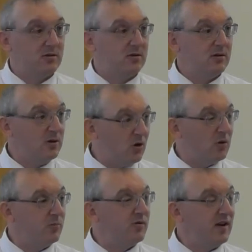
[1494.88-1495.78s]
God
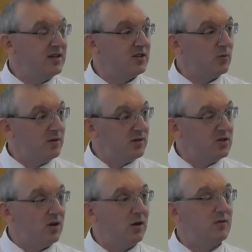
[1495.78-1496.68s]
provides it with this
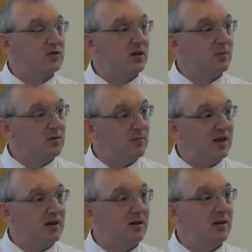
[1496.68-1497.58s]
office and with
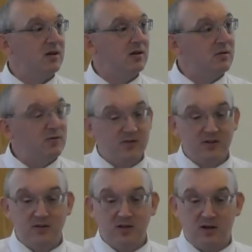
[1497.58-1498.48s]
men to
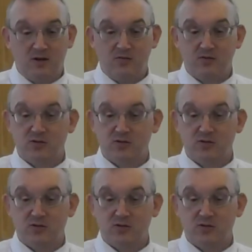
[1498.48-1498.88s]
fill the office.